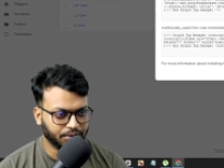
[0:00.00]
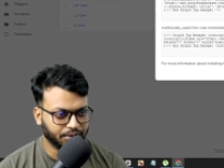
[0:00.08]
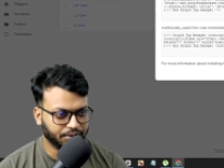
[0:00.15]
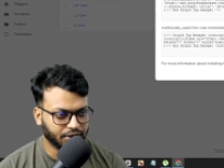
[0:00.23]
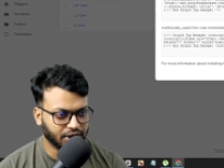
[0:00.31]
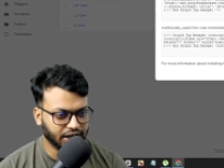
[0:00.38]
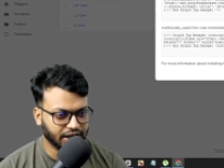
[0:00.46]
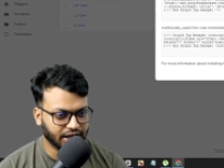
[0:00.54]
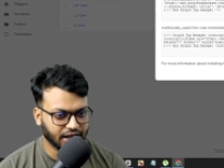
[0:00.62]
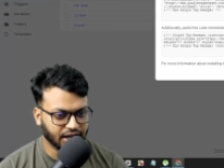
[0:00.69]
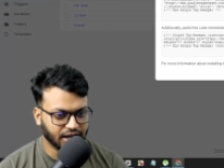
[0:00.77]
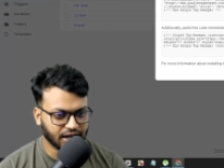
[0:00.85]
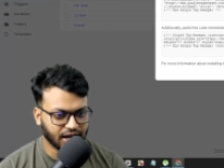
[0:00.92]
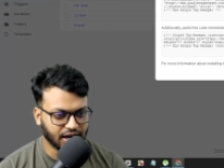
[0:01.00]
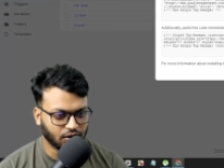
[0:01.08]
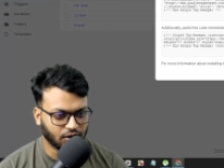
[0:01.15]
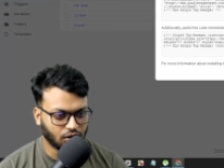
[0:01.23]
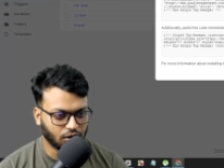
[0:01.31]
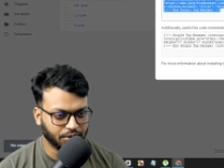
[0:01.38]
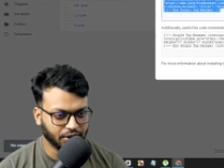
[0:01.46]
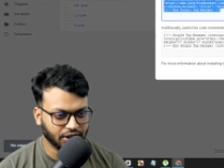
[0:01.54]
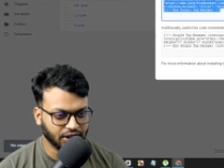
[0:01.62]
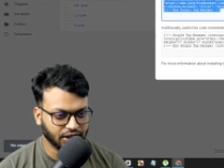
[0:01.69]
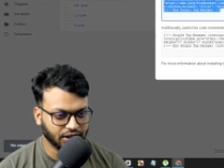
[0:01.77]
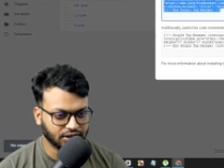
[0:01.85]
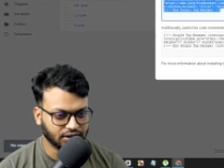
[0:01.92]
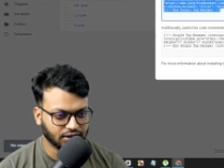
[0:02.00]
click here and copy this